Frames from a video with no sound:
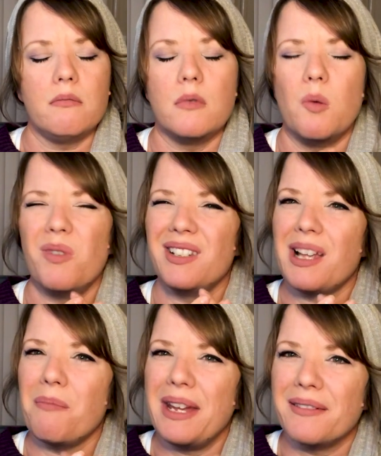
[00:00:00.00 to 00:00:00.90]
What does
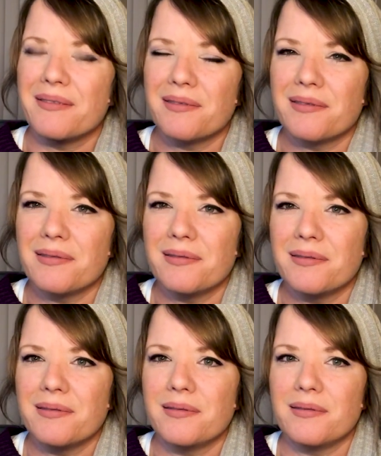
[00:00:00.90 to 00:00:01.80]
that mean?
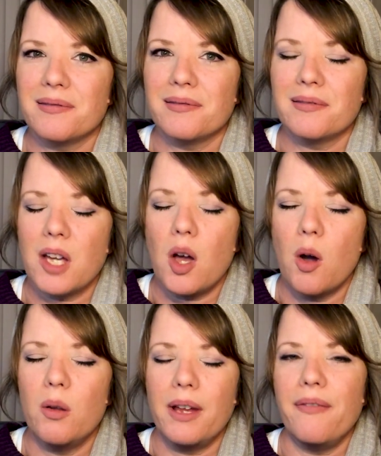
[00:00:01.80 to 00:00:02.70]
A
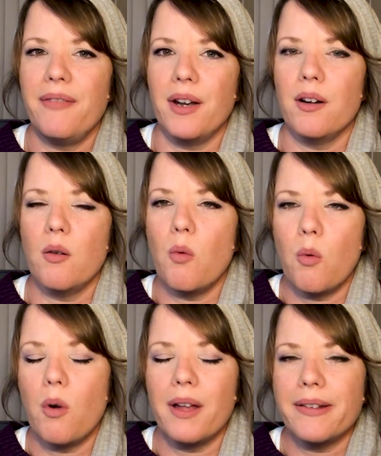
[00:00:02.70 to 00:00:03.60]
holy fear.
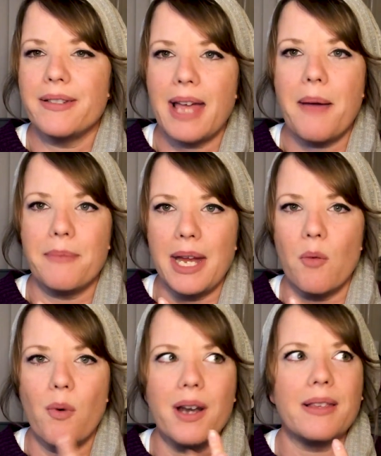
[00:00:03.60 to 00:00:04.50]
What does that mean?
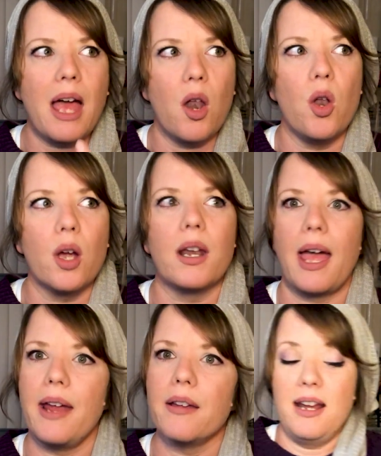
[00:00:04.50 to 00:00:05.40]
What does that look
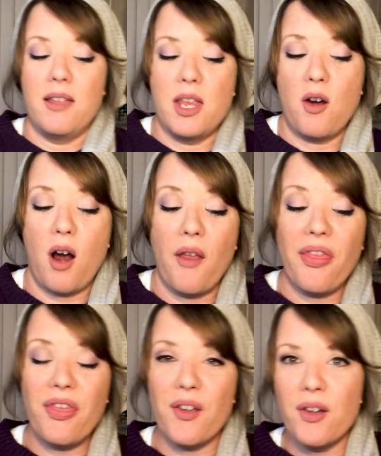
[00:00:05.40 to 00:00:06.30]
like? There are
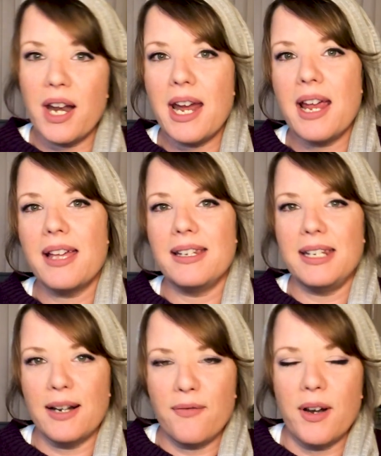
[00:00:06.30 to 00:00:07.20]
30
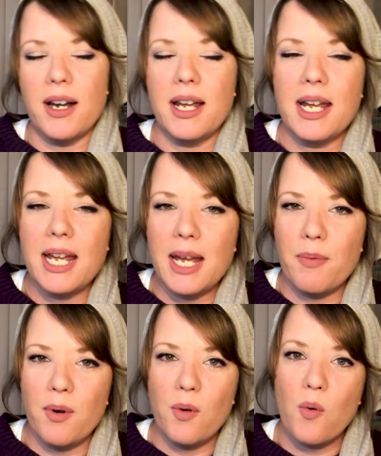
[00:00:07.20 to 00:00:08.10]
different
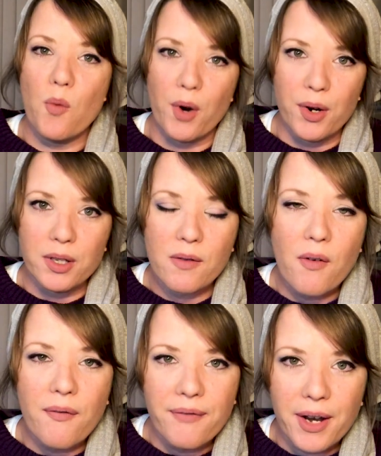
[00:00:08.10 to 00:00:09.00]
Hebrew words for
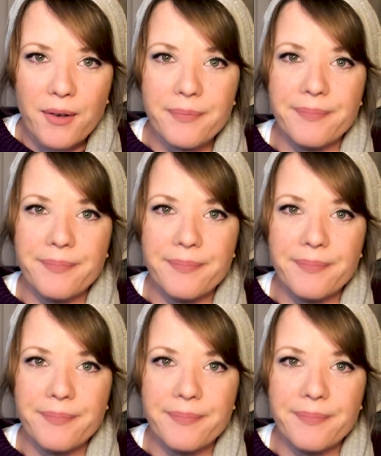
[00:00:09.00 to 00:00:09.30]
fear.